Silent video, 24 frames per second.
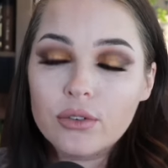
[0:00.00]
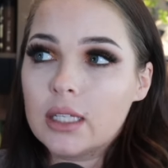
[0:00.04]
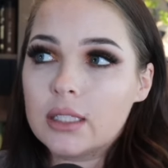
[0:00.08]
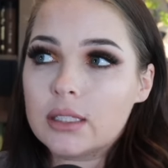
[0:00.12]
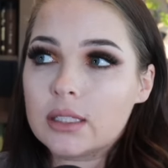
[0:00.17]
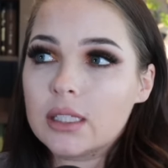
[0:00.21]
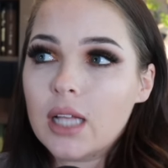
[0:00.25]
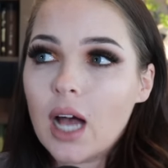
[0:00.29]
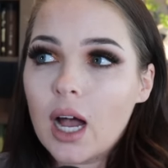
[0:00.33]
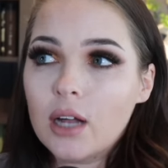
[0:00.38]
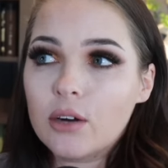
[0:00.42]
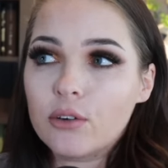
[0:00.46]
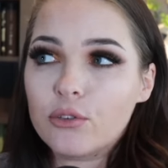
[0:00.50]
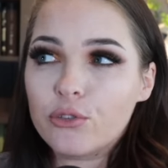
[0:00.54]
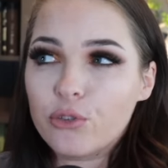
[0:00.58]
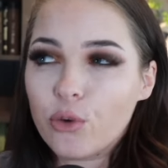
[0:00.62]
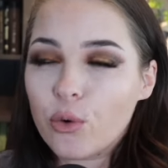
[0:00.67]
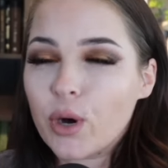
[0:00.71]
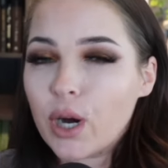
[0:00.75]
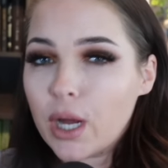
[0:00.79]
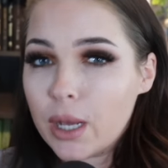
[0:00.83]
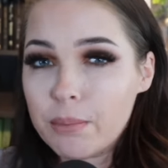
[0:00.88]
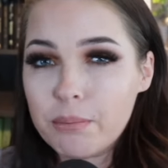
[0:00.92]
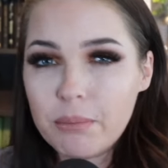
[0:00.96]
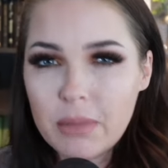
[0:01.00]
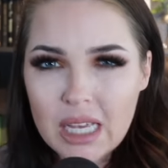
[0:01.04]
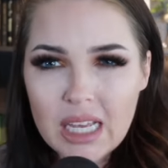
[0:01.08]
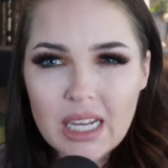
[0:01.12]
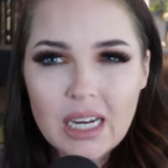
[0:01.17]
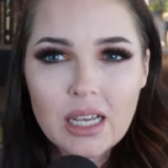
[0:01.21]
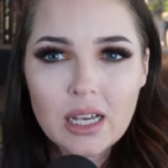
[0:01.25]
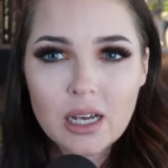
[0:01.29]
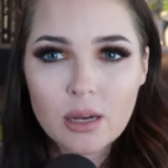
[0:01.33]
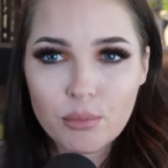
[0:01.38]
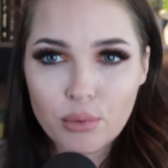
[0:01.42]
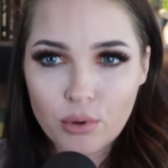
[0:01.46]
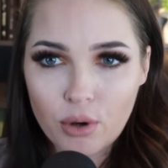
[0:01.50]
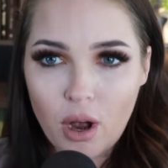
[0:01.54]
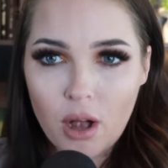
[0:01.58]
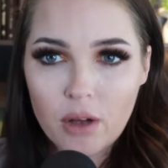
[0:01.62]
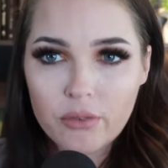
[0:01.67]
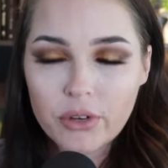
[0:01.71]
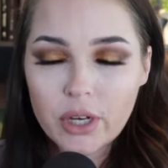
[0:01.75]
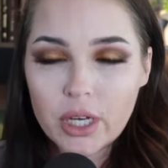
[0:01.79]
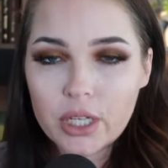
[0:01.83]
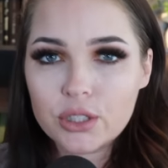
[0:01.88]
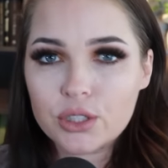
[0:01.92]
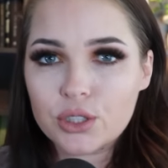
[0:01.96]
It's not for immediate
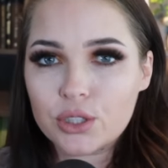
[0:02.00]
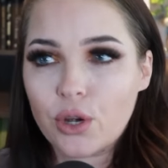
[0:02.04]
profit.